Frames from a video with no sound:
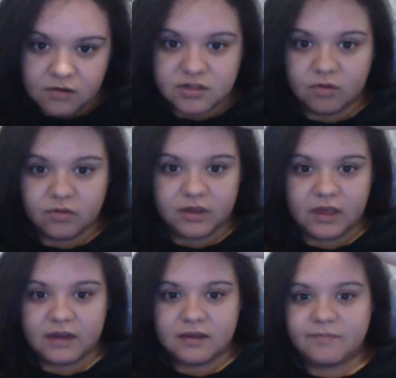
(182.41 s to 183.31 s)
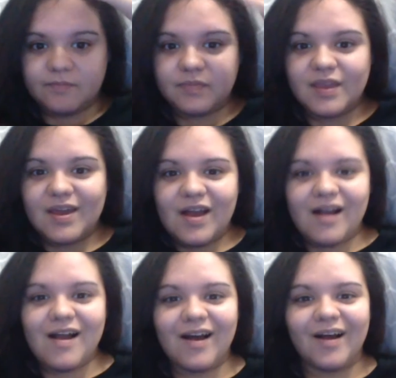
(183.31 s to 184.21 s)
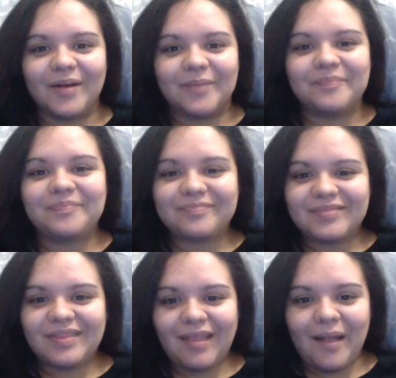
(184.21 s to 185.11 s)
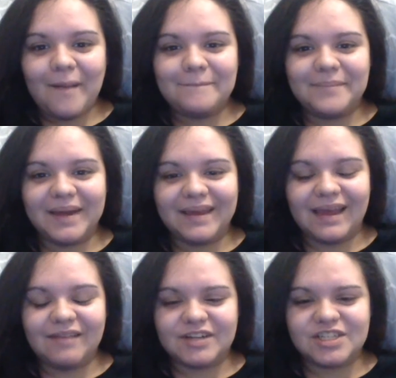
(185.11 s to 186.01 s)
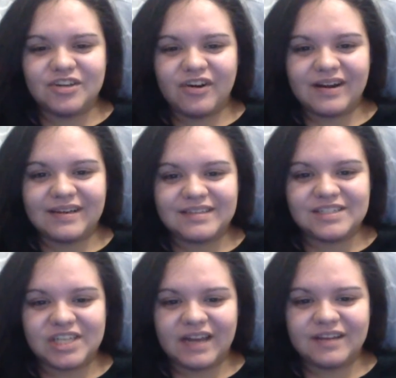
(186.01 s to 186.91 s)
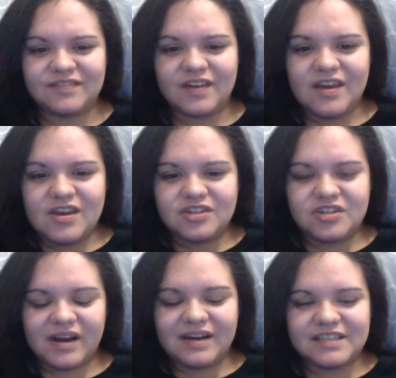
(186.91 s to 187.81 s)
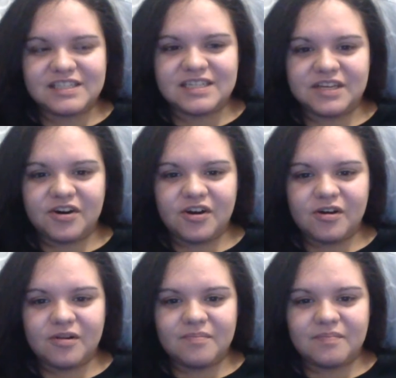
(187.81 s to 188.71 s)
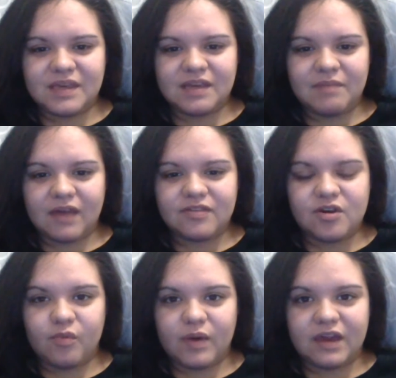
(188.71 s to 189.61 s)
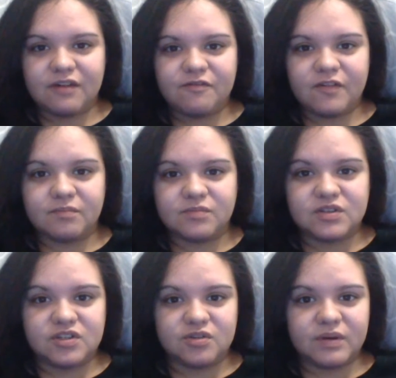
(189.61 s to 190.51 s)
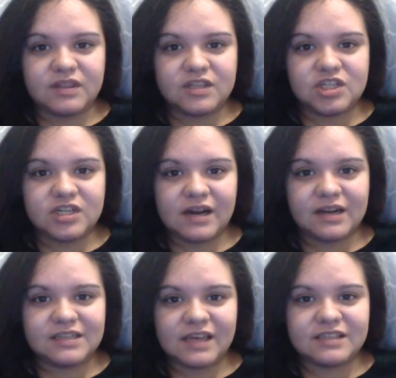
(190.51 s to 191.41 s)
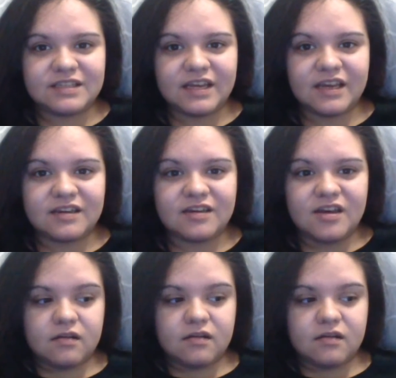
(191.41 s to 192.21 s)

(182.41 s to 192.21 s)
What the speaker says: Don't look at it. But anyway, she kind of tried to steer me and Matthew away from doing the genetic testing.